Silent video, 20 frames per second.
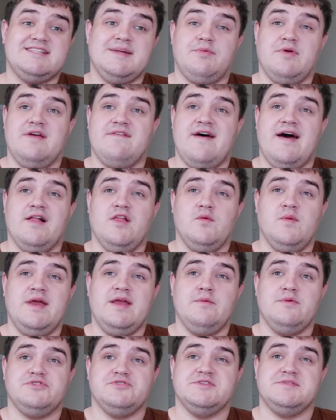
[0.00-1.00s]
up, we have
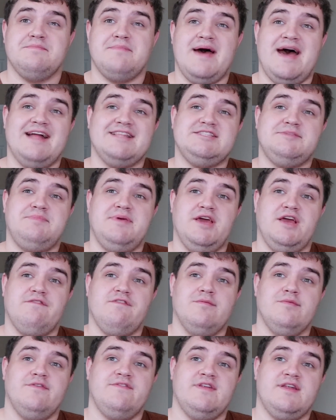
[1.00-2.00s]
Halloween, which was Matt's pick
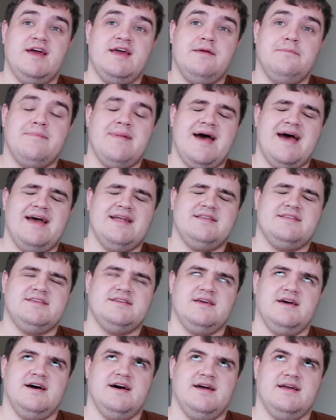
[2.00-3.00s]
for movie night.
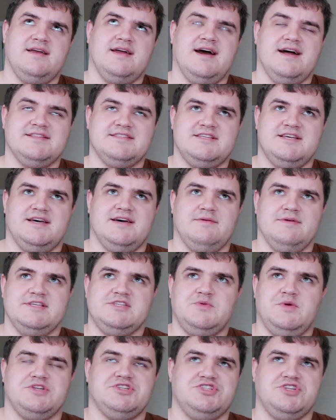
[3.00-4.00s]
Matt we
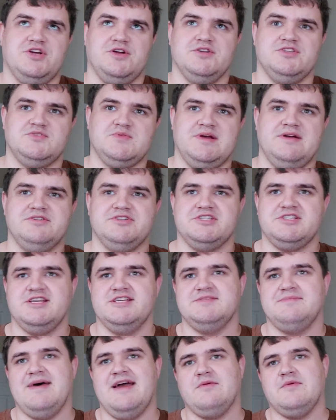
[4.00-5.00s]
switched turns around just
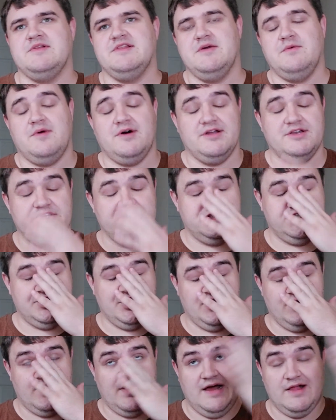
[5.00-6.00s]
because Matt really wanted to
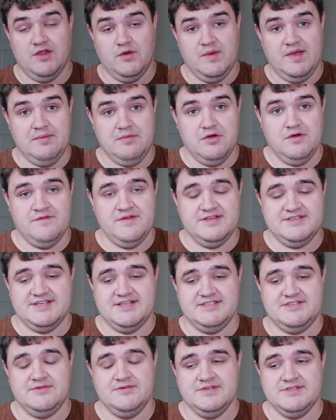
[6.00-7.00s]
show a Halloween movie
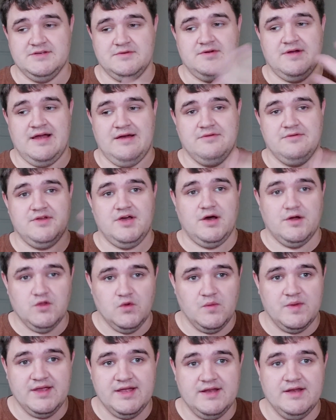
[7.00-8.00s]
since it was around
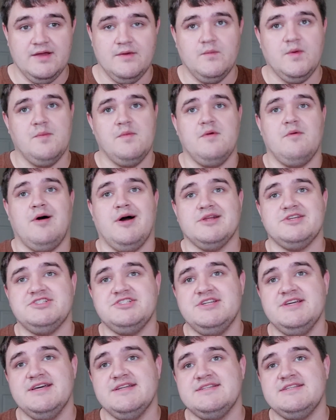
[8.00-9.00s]
Halloween when we
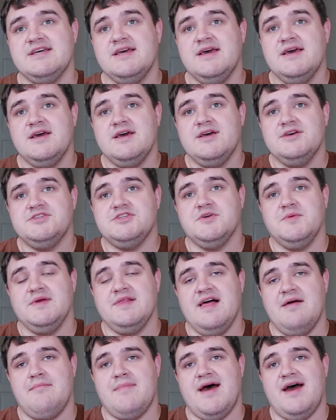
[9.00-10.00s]
watched it. So we
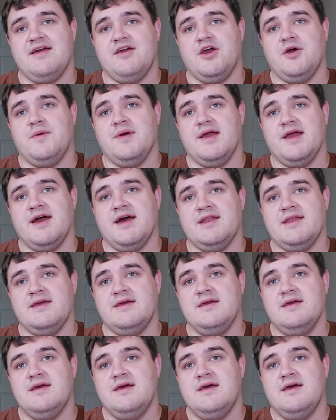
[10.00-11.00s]
let Matt go again.
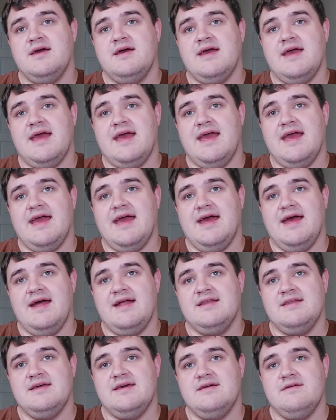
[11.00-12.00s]

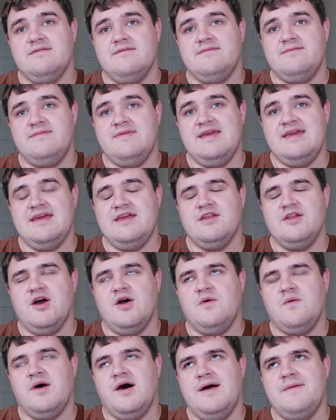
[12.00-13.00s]
And you
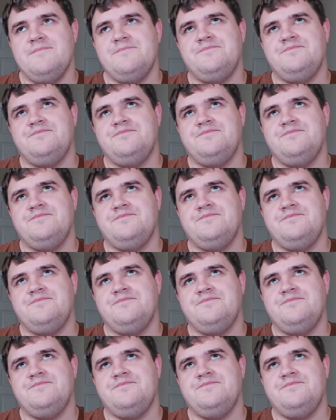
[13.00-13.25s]
know what?